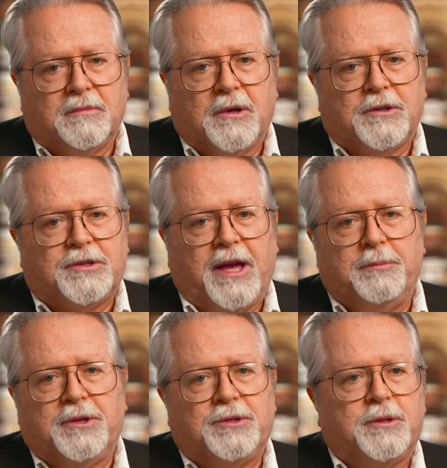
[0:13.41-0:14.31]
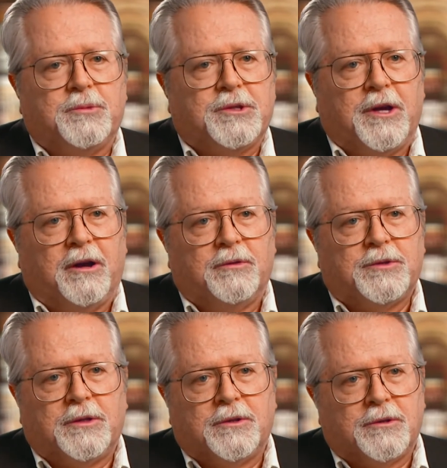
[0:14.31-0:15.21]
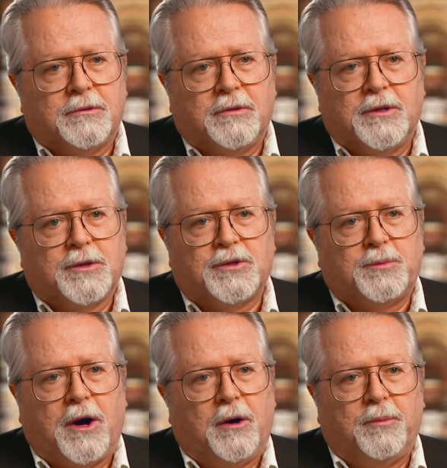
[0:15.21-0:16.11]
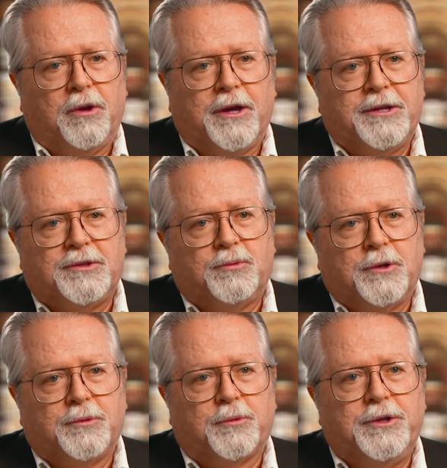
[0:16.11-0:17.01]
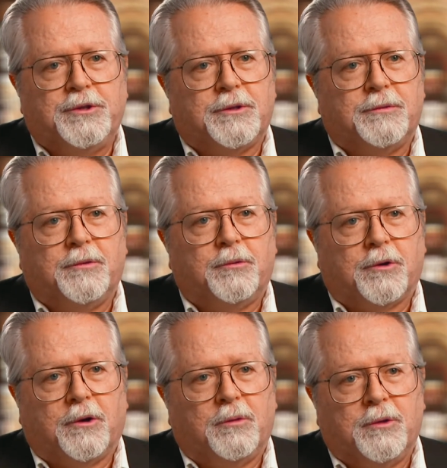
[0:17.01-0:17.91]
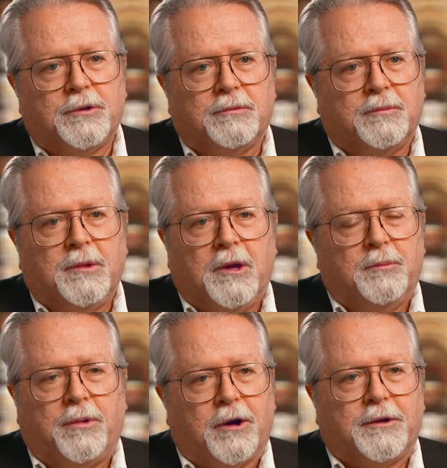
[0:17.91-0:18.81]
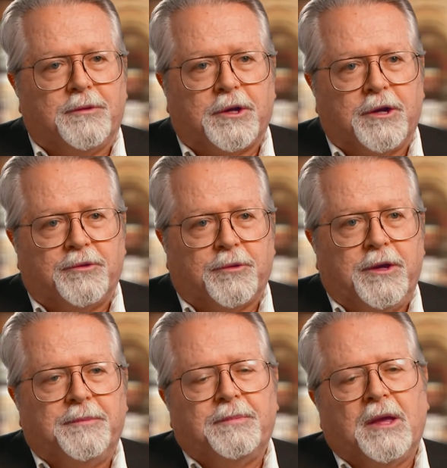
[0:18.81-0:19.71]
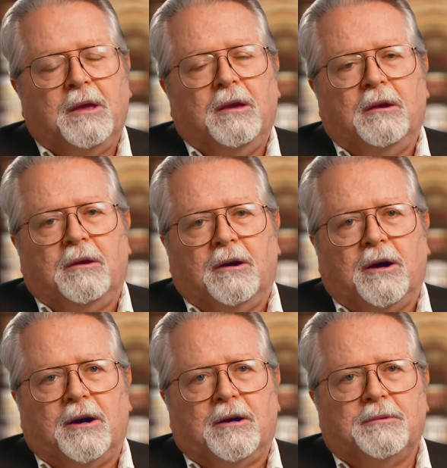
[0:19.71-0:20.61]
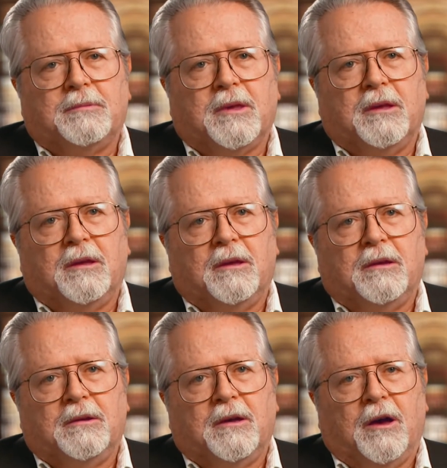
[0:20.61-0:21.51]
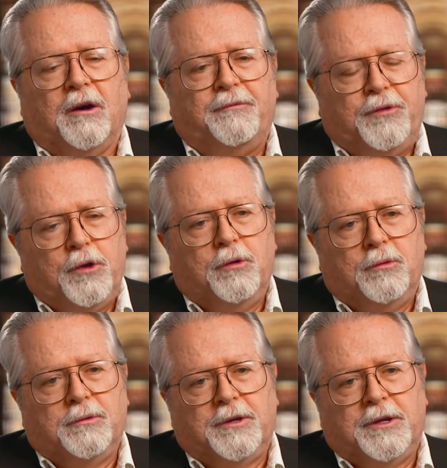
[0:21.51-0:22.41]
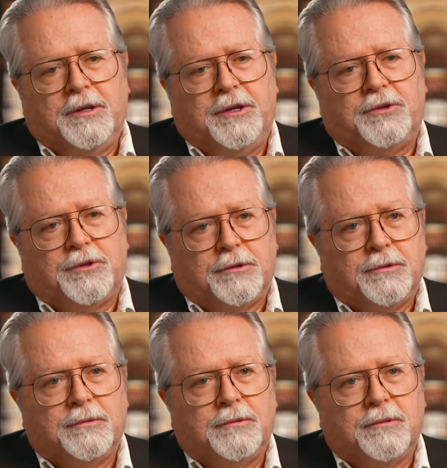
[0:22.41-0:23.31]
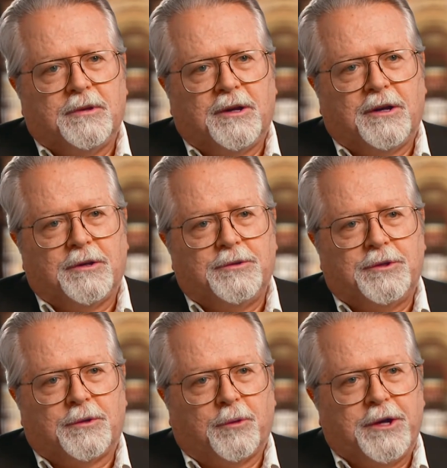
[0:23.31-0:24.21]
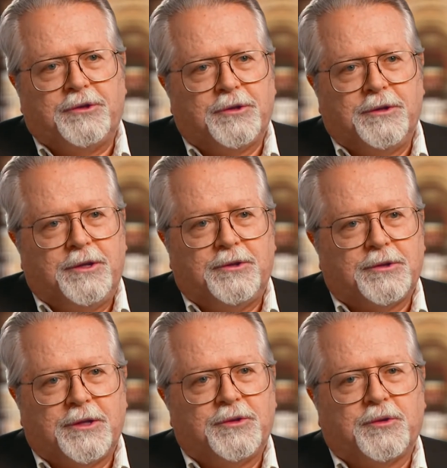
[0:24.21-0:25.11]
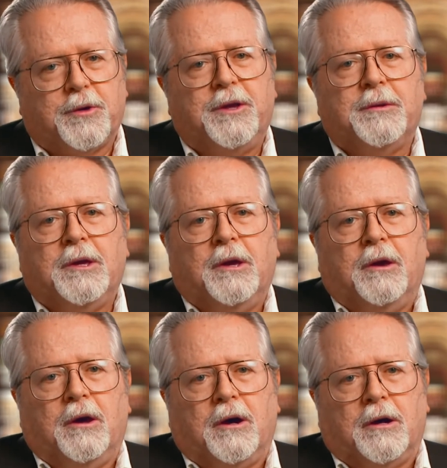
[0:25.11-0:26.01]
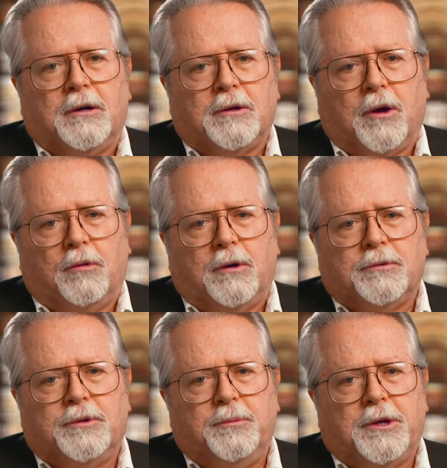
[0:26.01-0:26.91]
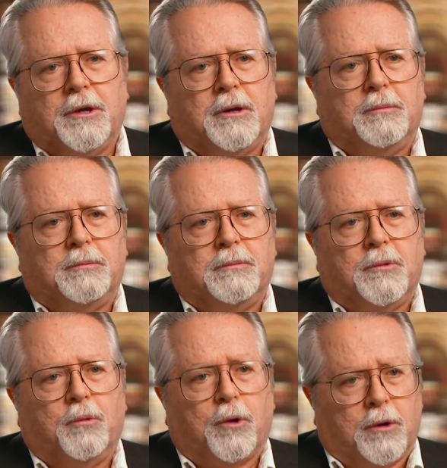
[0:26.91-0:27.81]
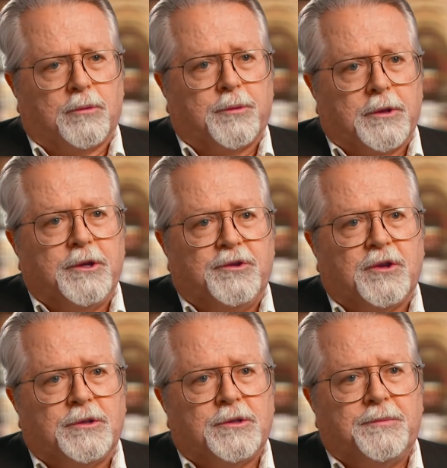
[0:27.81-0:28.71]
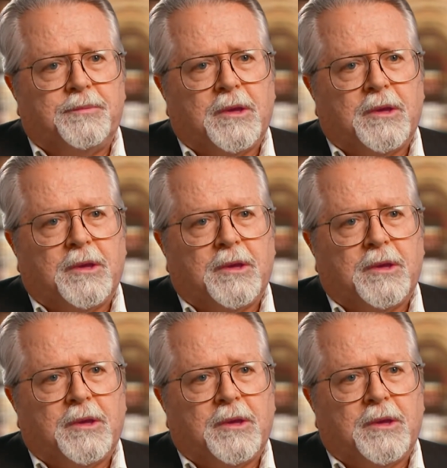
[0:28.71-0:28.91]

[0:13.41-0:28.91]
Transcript: establish themselves in a small place, one region of the world, one part of a country. A few in each generation, each century, go on to become world religions.